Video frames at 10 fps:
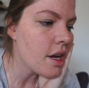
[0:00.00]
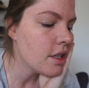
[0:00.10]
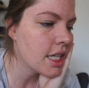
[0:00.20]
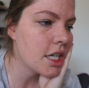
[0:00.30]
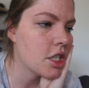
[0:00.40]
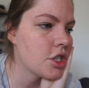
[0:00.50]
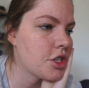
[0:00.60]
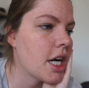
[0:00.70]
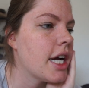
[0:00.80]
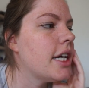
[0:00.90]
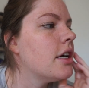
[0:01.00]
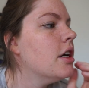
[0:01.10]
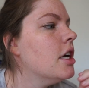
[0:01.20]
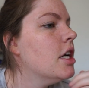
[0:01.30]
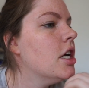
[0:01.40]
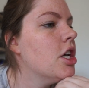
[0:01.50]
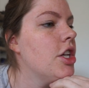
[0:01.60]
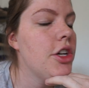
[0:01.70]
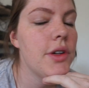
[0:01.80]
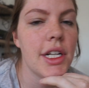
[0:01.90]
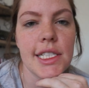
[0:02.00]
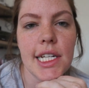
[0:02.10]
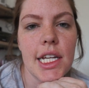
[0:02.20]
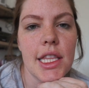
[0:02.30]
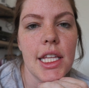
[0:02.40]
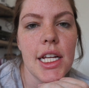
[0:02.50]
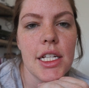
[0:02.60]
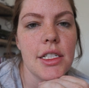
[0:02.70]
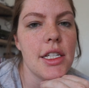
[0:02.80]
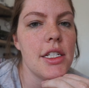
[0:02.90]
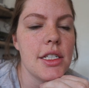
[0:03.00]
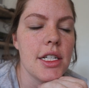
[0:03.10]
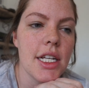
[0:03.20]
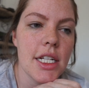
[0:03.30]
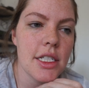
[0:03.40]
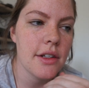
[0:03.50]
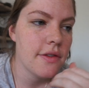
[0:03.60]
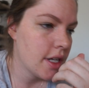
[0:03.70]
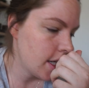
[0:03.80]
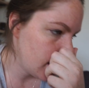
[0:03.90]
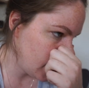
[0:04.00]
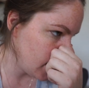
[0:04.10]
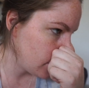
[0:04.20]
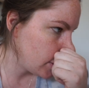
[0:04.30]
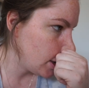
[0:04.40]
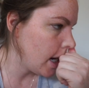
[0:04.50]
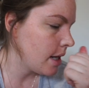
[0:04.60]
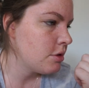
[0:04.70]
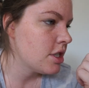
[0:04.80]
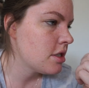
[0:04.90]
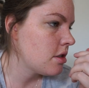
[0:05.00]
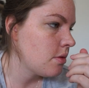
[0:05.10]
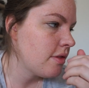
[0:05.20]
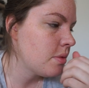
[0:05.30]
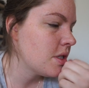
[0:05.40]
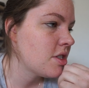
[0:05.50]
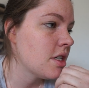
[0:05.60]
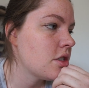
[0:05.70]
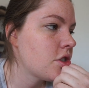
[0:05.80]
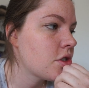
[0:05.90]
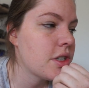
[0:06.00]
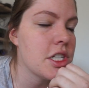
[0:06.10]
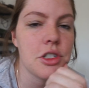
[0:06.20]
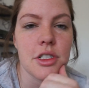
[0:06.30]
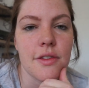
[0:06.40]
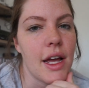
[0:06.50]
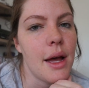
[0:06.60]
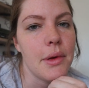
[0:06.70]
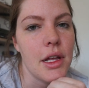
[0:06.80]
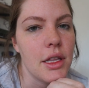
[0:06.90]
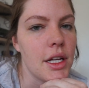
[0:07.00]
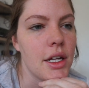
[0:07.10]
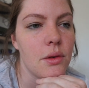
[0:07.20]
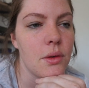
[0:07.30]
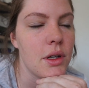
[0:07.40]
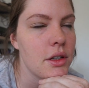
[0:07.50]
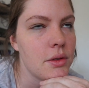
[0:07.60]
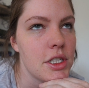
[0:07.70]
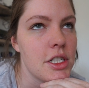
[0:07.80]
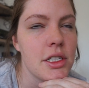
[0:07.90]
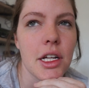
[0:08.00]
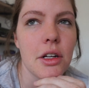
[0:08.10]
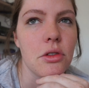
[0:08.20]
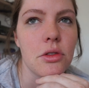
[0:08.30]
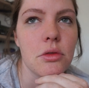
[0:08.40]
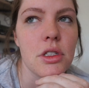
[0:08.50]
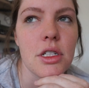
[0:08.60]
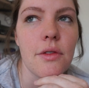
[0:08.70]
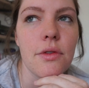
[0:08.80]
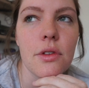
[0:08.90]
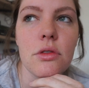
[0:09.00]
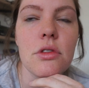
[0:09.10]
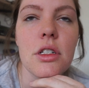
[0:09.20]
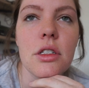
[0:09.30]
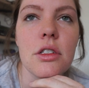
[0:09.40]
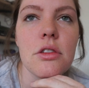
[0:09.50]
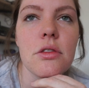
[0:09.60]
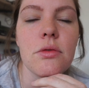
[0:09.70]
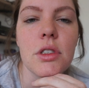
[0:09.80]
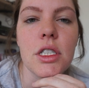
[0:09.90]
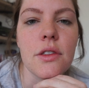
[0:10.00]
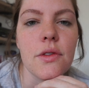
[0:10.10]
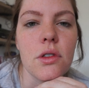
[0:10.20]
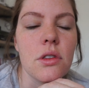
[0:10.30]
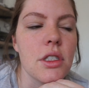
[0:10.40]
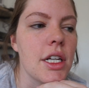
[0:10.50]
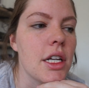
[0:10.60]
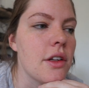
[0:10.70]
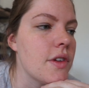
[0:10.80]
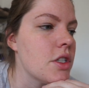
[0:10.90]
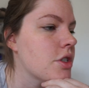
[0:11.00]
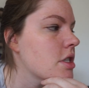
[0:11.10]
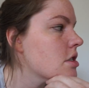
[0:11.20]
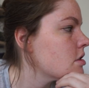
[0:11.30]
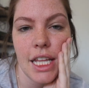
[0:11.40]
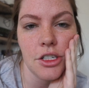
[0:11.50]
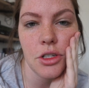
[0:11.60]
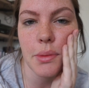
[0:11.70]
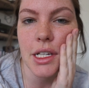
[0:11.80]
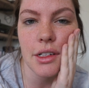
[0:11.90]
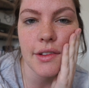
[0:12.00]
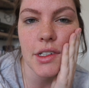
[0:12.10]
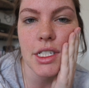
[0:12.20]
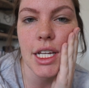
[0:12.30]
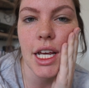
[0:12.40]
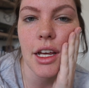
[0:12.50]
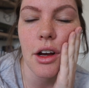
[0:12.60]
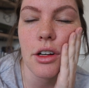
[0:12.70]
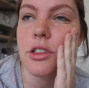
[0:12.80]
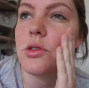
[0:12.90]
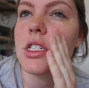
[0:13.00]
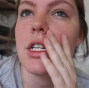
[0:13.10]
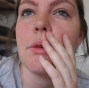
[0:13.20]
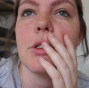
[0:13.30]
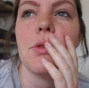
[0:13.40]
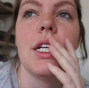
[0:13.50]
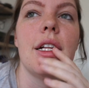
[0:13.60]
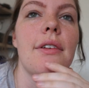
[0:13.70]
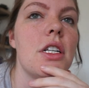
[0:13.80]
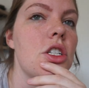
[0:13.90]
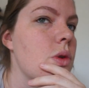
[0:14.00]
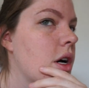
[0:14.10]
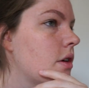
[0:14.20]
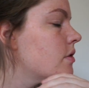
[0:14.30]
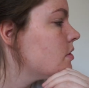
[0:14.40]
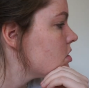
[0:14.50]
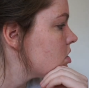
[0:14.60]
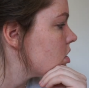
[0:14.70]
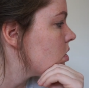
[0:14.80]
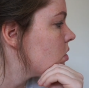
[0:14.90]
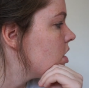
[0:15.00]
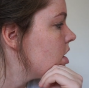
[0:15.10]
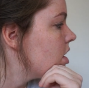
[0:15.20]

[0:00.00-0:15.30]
let her try new and exciting things things that taste different and I'm just, we've been such creatures of habit that we just cycle through the same foods and it's really difficult to get adventurous. That should be delivered today on our doorstep between 11 and 12. So